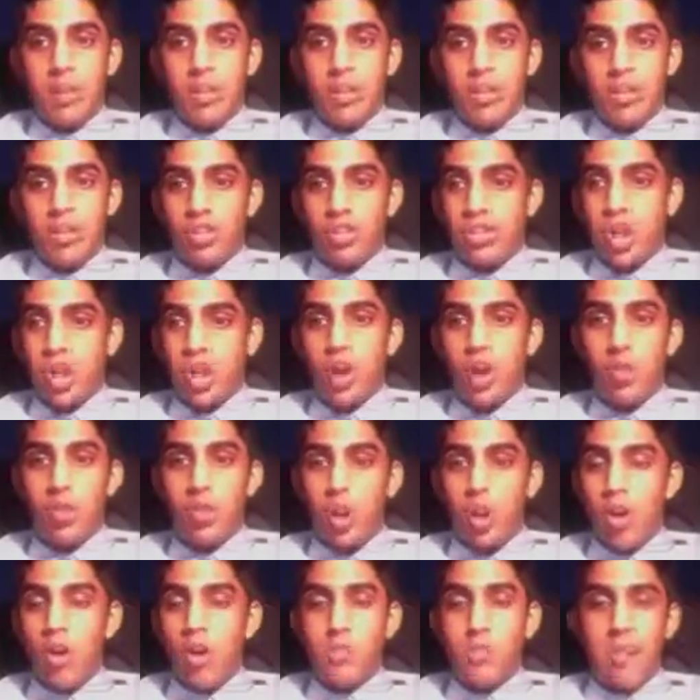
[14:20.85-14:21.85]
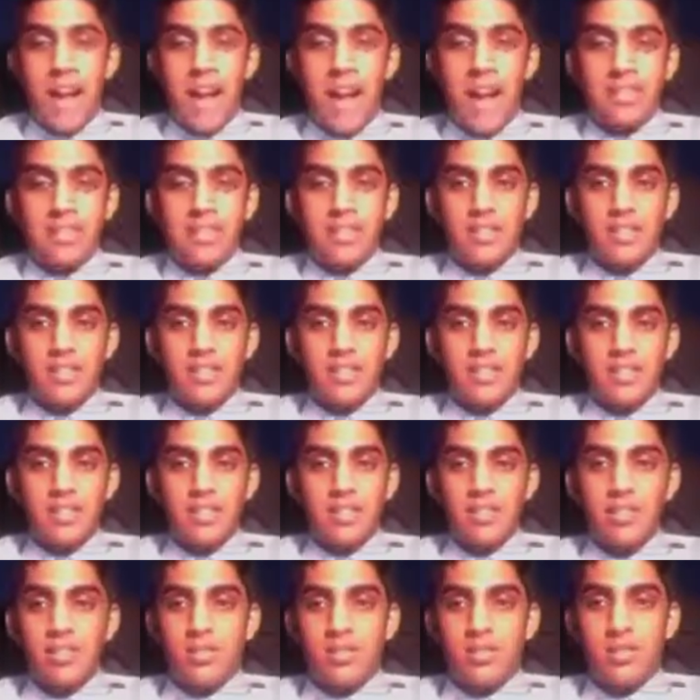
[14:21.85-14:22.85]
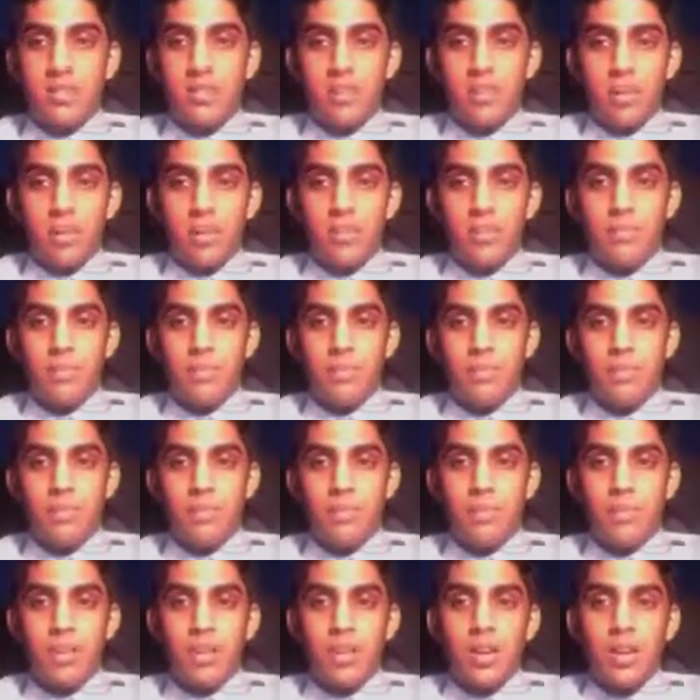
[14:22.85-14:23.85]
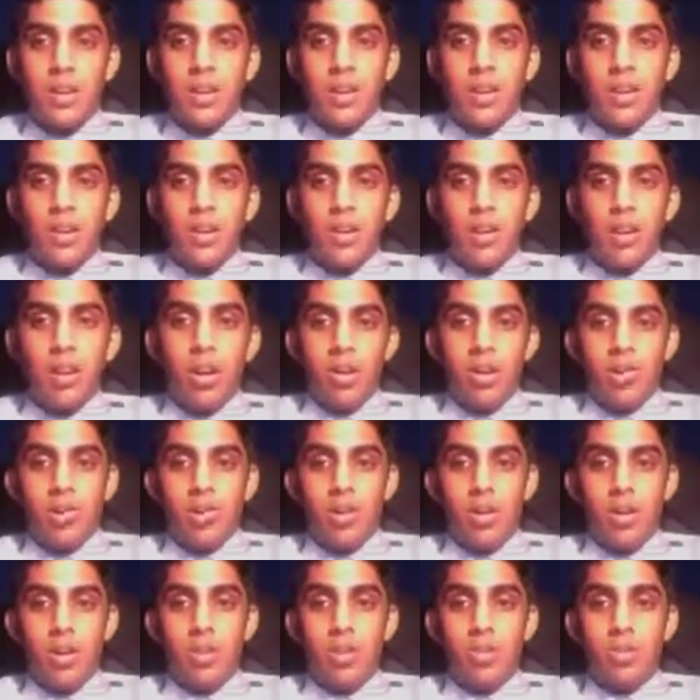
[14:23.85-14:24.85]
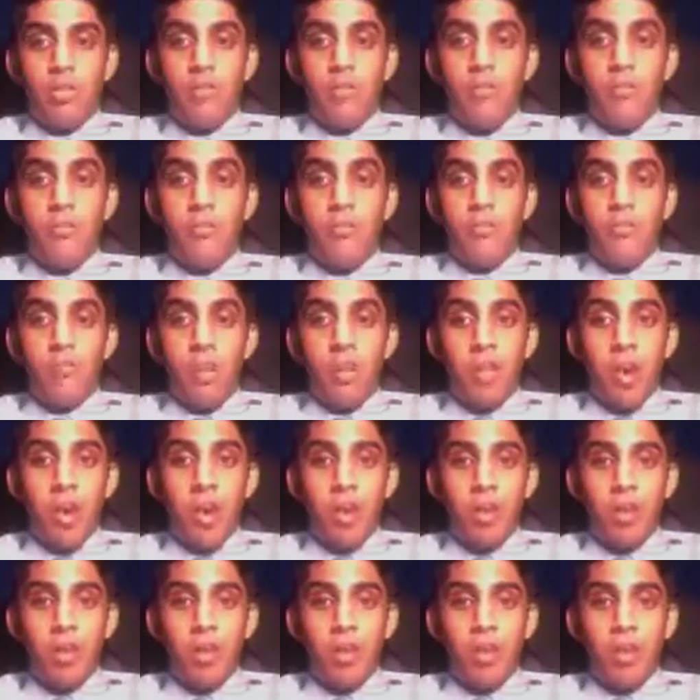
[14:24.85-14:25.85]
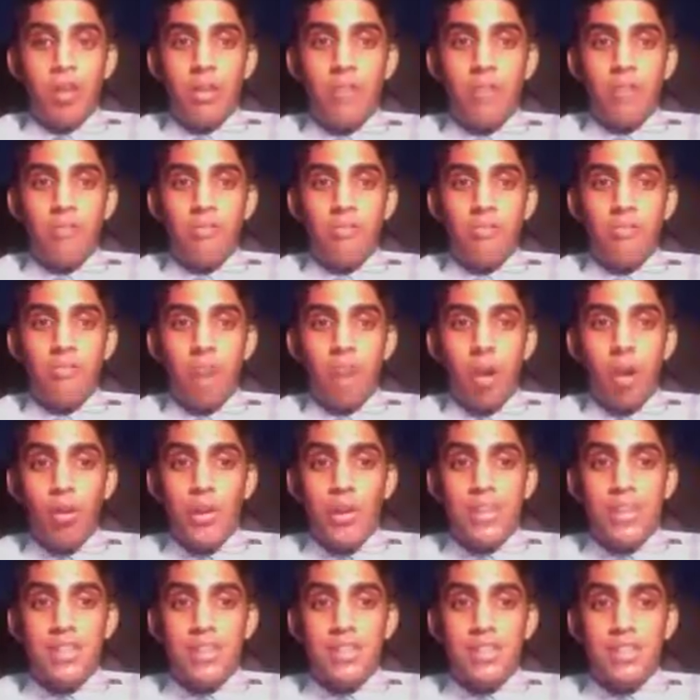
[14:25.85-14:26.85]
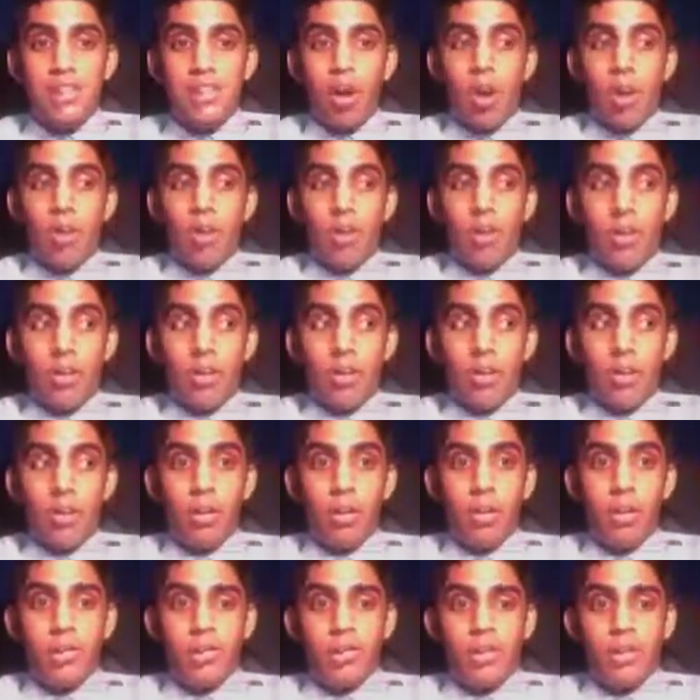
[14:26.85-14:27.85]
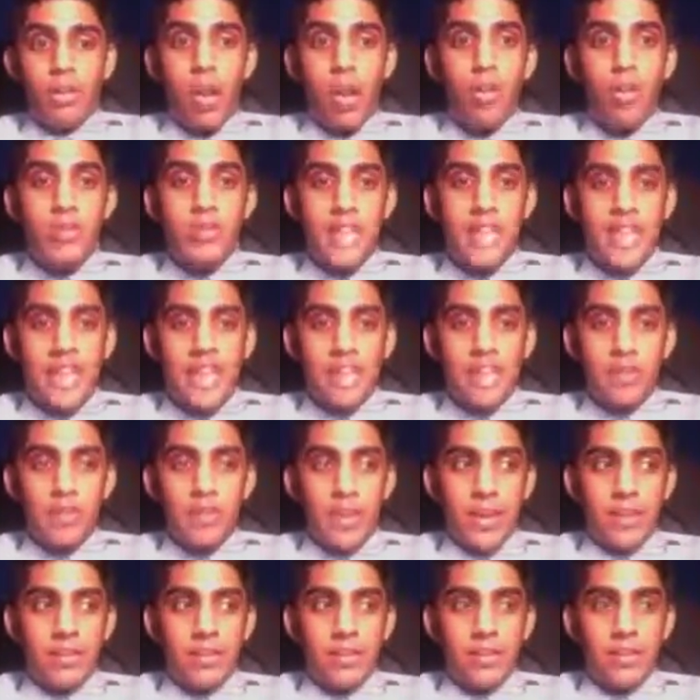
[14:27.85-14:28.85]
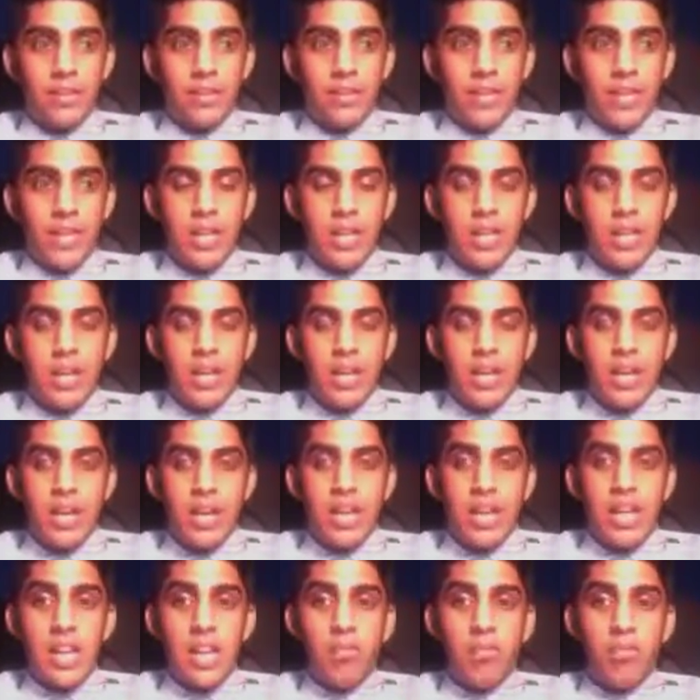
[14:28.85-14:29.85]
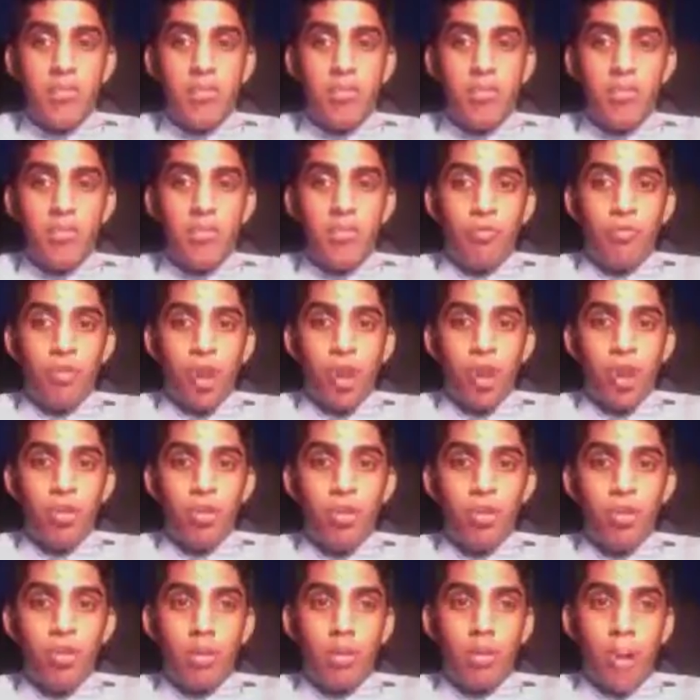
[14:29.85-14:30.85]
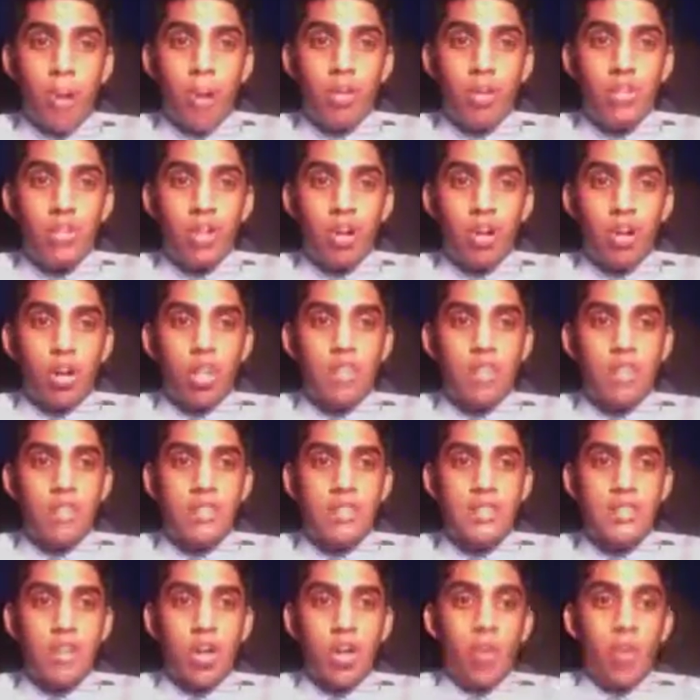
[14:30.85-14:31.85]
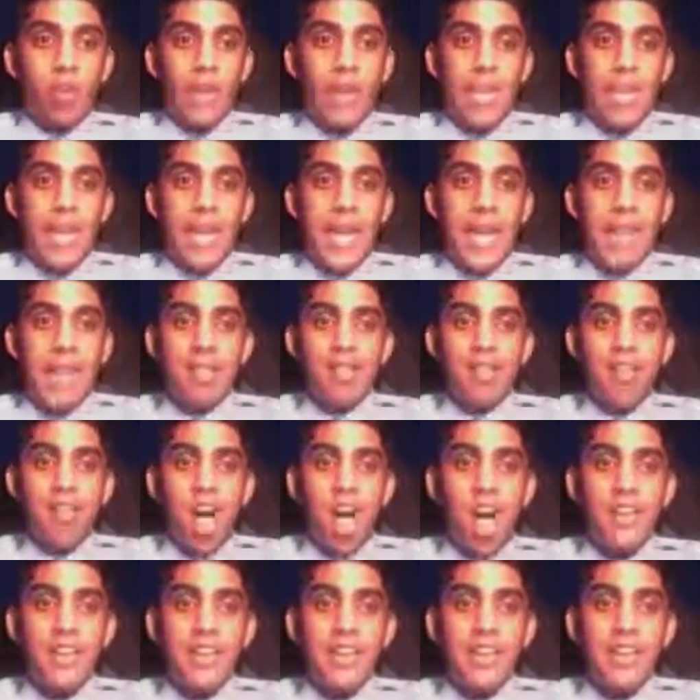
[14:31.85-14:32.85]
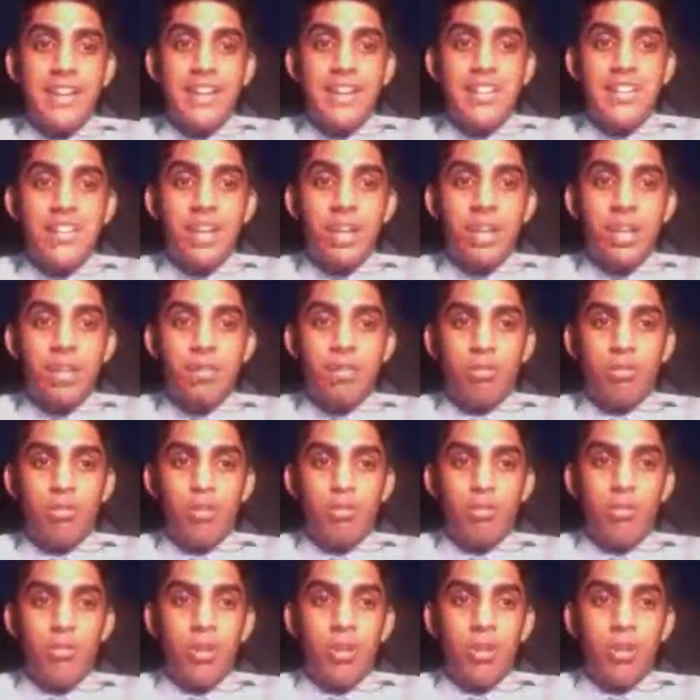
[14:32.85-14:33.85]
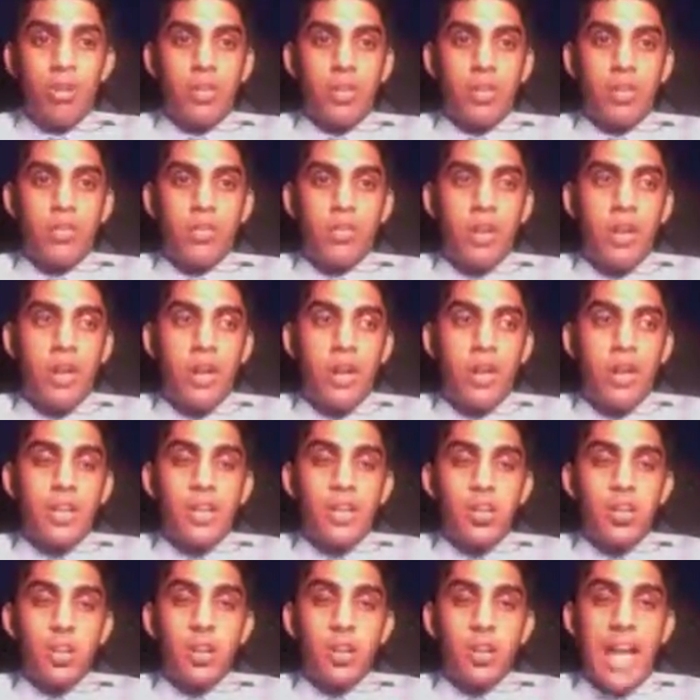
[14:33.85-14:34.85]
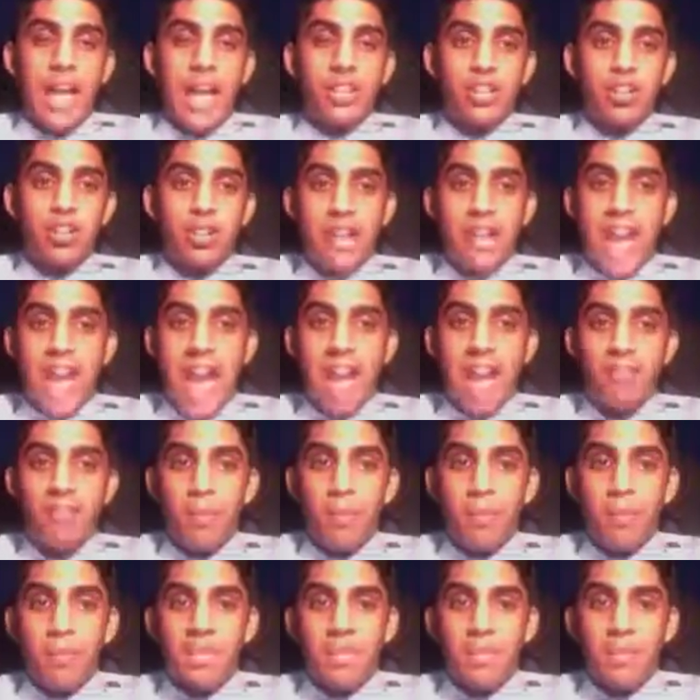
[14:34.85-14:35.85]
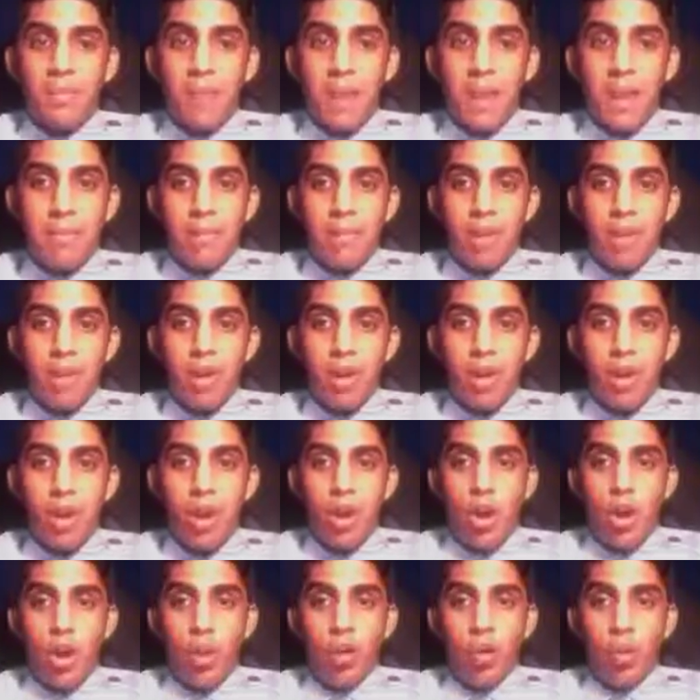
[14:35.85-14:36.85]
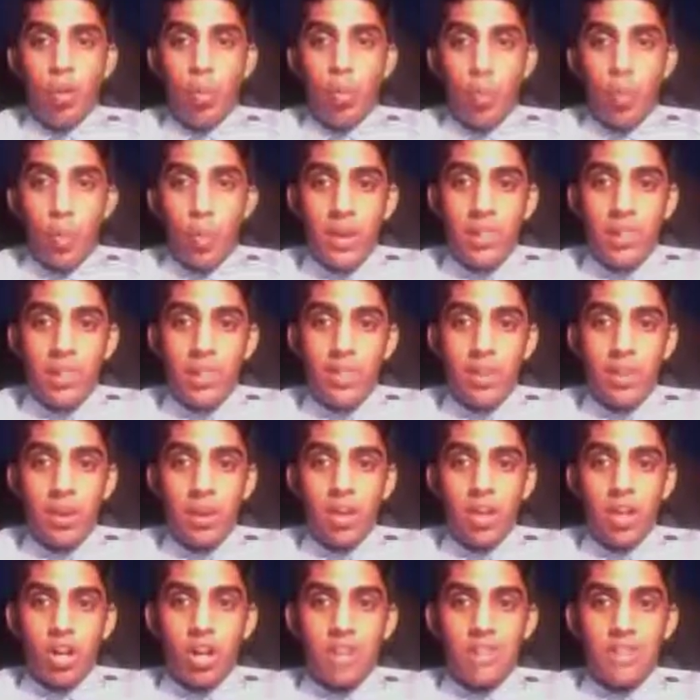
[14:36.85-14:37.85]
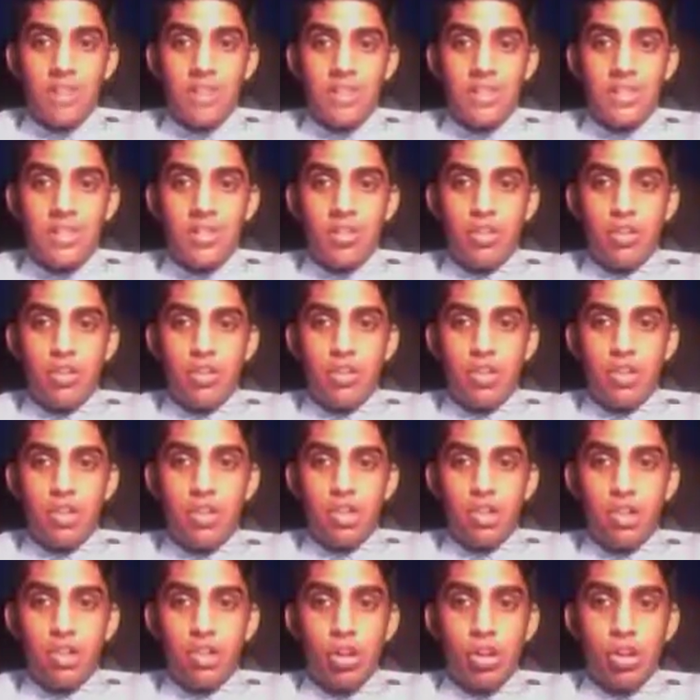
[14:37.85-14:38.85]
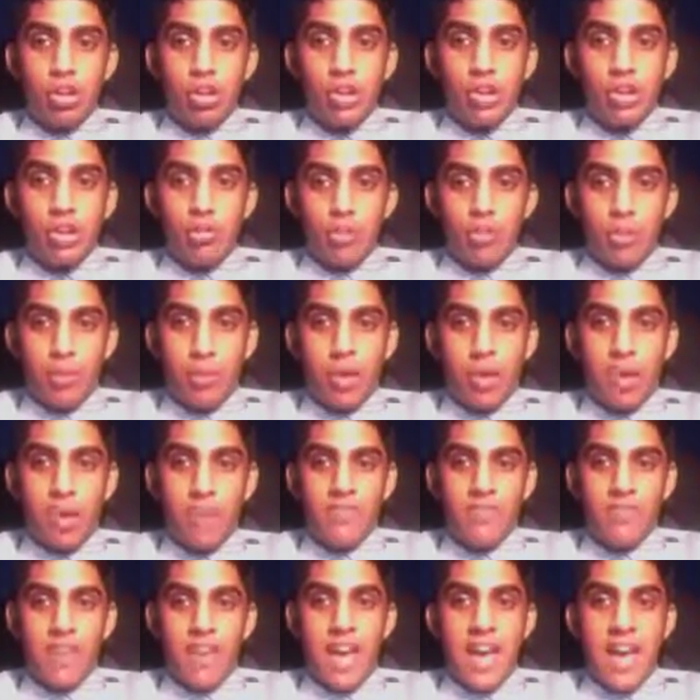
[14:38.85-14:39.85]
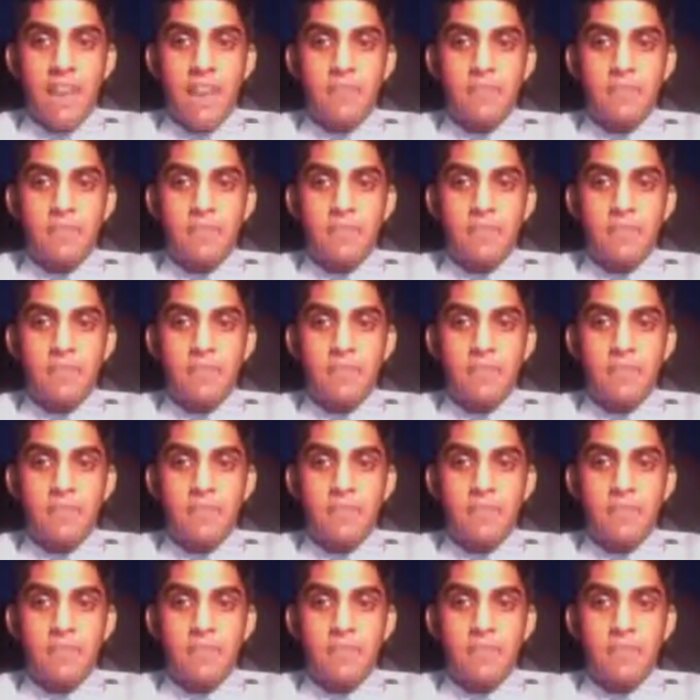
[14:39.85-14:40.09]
Just go to practice. Simple. Also, flow. Flowing is called, it's note-taking, basically. And if you flow your opponent's arguments, it'll make it a lot easier to refute them, because you'll actually have a piece of paper with the arguments, and you could just look and read off that.